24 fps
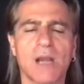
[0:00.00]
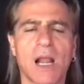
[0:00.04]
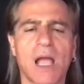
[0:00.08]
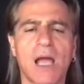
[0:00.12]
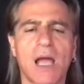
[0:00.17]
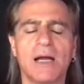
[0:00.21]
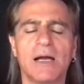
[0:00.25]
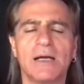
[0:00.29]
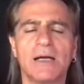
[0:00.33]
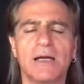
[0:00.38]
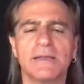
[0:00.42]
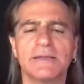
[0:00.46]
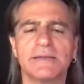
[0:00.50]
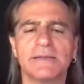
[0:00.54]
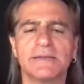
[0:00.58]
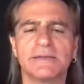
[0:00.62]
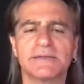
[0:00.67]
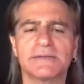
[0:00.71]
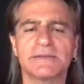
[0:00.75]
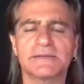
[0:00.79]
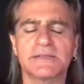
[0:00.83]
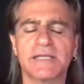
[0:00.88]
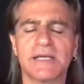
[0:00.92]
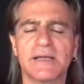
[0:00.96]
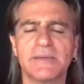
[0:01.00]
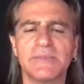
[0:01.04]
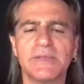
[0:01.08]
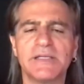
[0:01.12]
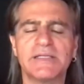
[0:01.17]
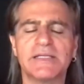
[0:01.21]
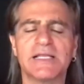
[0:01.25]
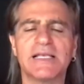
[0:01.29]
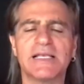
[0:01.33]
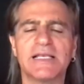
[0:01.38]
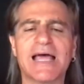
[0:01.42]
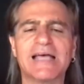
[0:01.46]
Uh, probably
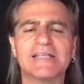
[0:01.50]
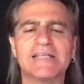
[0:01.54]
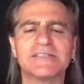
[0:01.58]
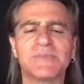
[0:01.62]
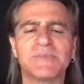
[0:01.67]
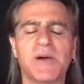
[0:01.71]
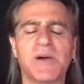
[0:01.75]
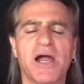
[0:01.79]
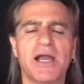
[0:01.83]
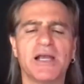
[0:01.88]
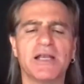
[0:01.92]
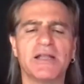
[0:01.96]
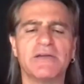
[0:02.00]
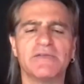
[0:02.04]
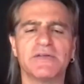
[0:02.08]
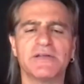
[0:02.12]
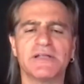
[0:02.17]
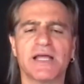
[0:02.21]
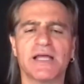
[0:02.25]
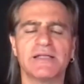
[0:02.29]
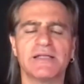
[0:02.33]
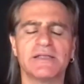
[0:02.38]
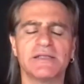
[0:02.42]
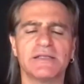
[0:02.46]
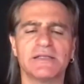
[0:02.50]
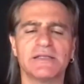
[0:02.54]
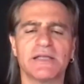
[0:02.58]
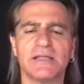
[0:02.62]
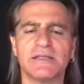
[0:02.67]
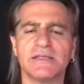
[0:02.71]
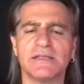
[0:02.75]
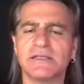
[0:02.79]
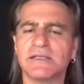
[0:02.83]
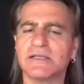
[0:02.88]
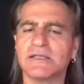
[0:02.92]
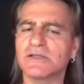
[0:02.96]
the last part of it, I didn't. I
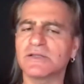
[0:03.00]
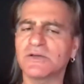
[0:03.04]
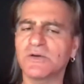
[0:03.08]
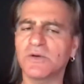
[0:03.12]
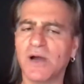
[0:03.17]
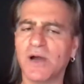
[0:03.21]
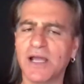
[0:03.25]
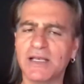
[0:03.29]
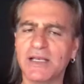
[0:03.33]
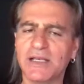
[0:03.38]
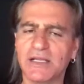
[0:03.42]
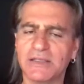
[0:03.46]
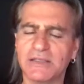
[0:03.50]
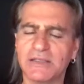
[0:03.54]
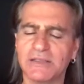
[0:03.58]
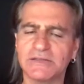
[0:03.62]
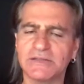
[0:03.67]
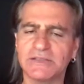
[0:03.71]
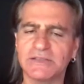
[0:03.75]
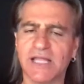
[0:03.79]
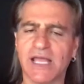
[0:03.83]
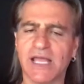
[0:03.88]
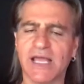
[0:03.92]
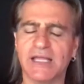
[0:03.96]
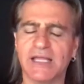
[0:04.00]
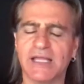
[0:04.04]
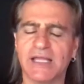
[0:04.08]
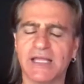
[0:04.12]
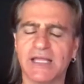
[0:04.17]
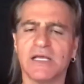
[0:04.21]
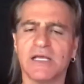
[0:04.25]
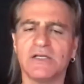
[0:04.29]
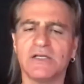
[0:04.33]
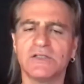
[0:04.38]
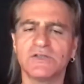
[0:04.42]
didn't quite understand.